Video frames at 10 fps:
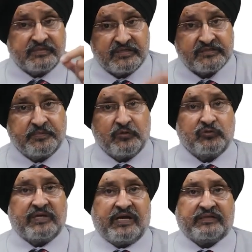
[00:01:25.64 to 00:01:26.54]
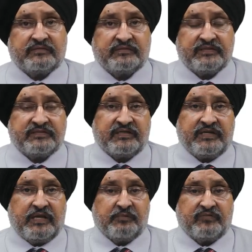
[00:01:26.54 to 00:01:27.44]
Just below that is the
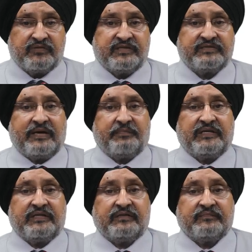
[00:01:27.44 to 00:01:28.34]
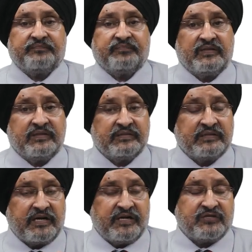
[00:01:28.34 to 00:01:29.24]
name of the examinee,
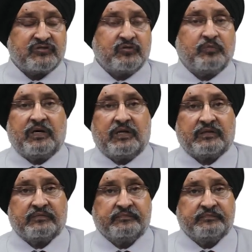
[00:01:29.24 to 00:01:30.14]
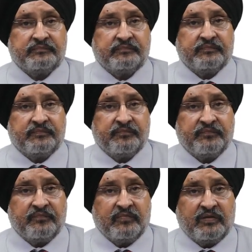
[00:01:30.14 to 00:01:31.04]
Naresh Kumar.
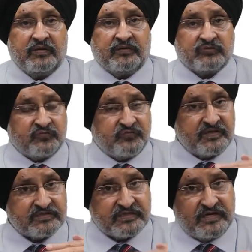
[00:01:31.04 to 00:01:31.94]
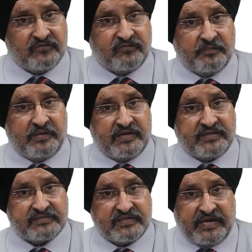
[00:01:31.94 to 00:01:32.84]
So first alphabet
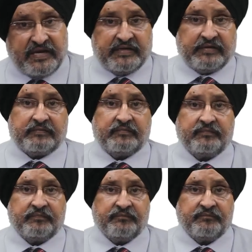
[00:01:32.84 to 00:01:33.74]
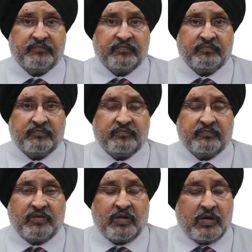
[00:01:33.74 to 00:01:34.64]
is N.
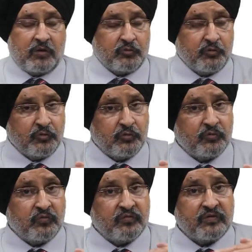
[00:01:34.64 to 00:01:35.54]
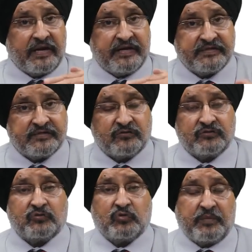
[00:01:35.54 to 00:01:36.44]
How do you write it on
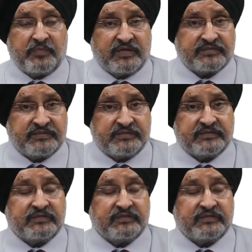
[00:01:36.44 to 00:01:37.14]
the OMR sheet?